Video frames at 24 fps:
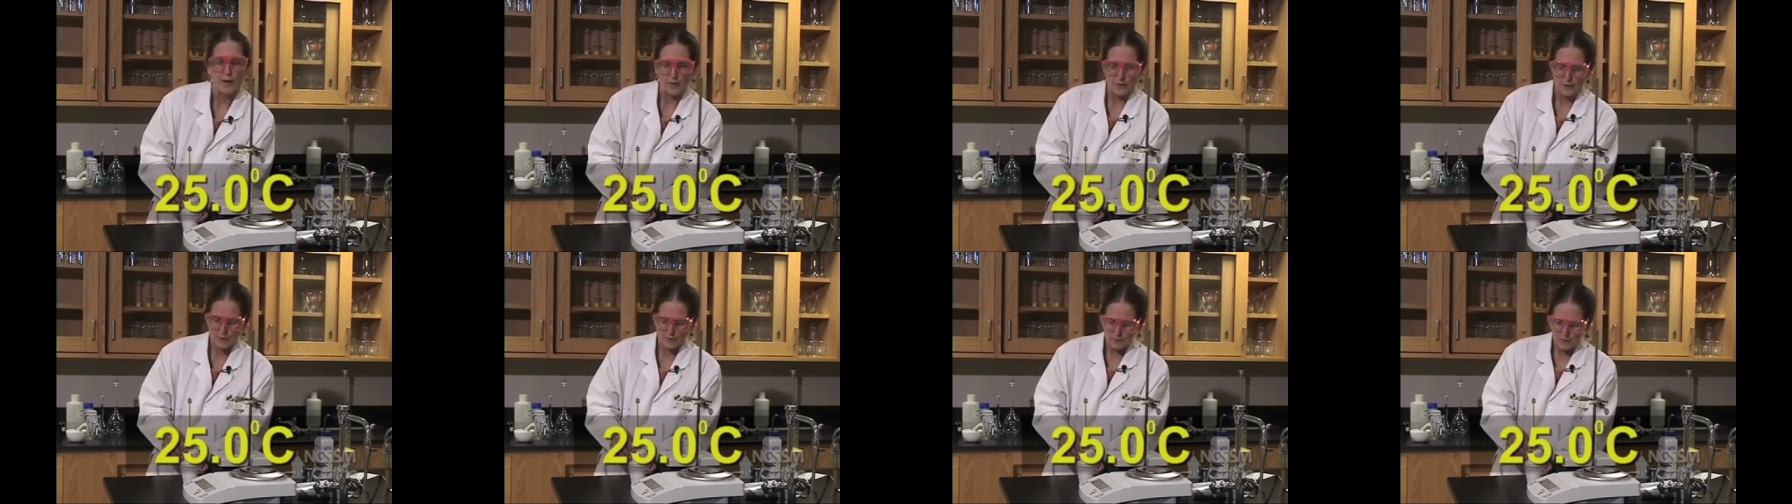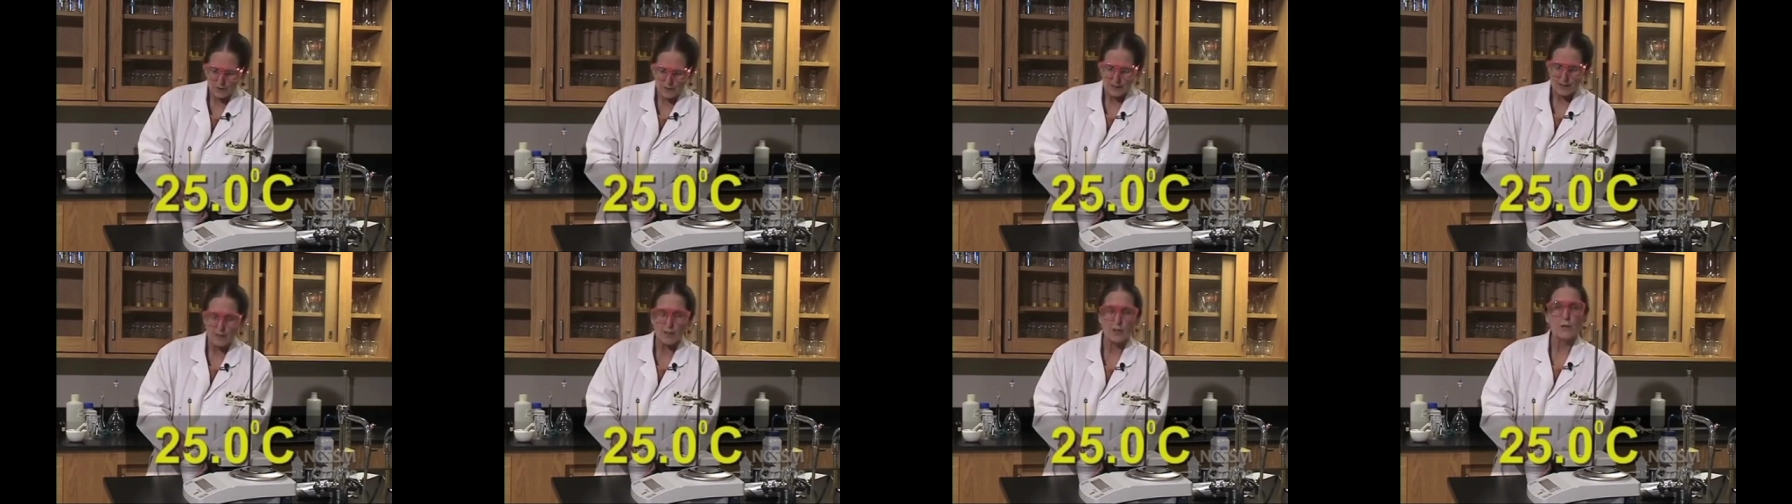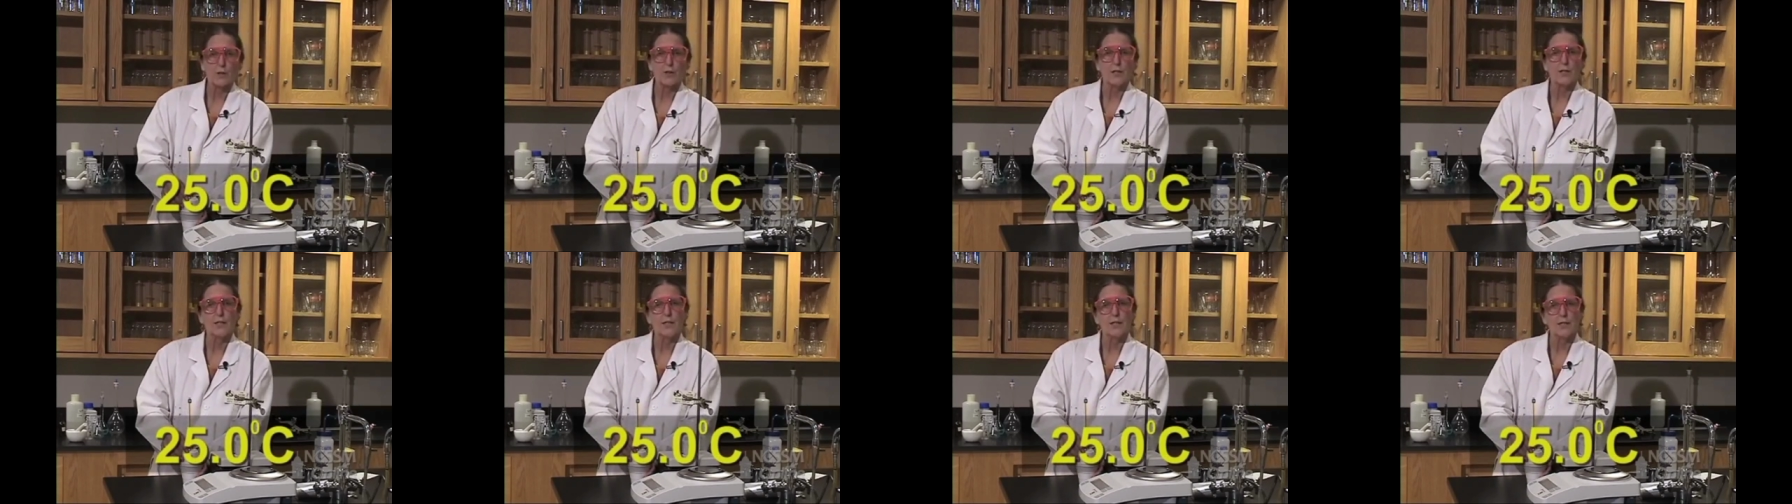
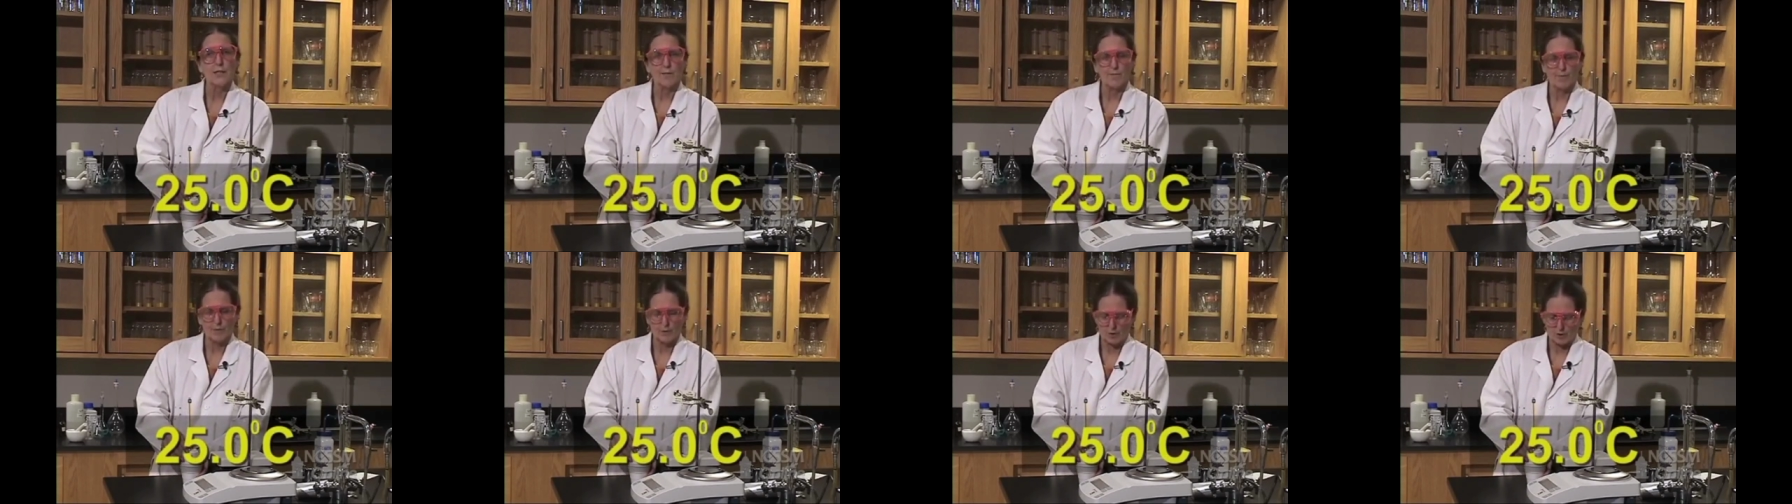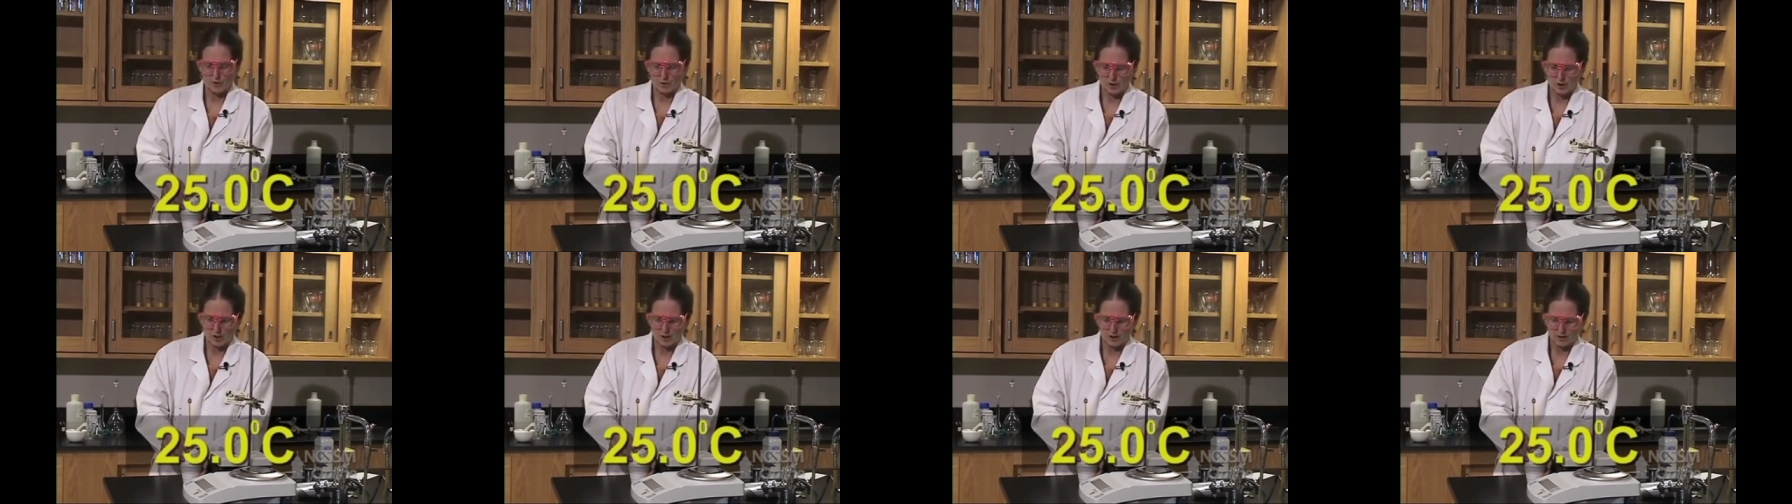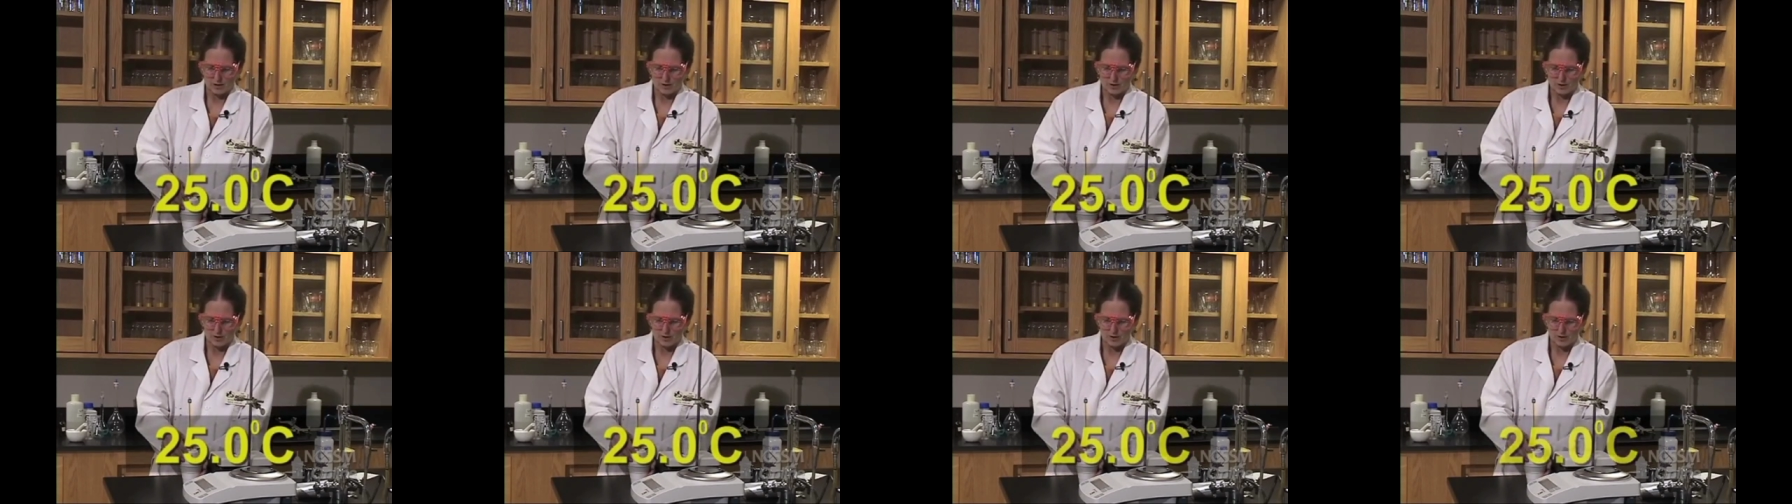3-degree temperature
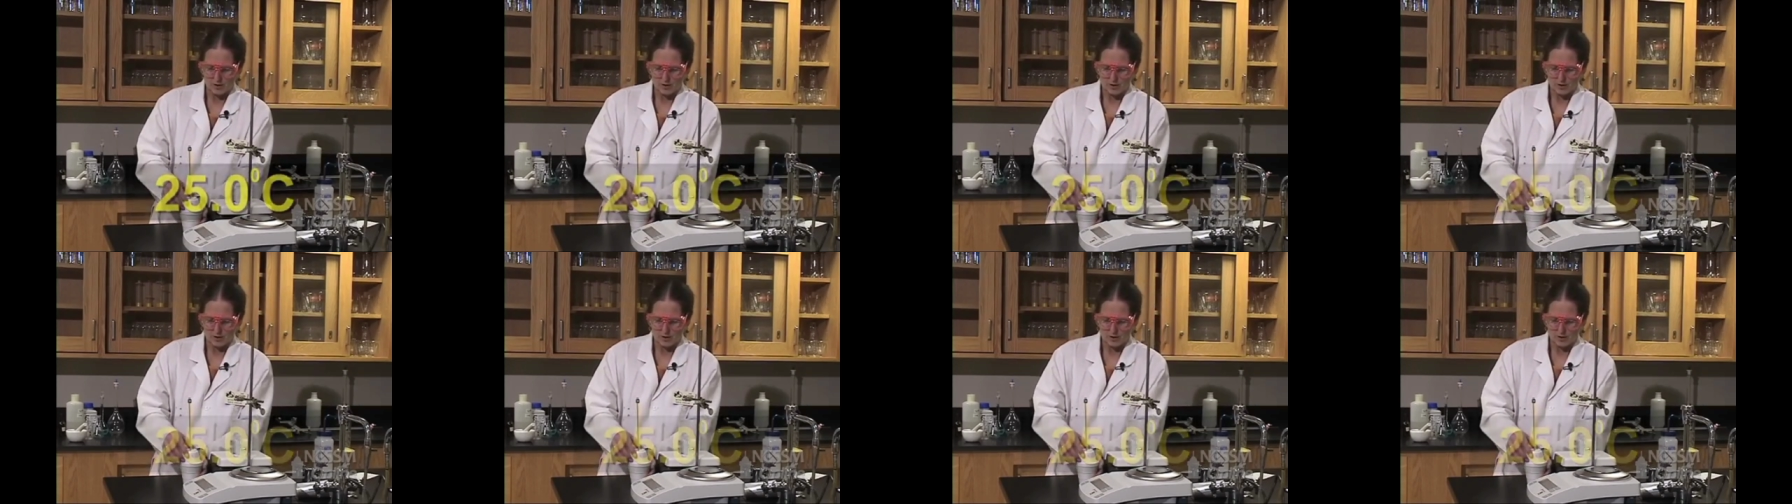change.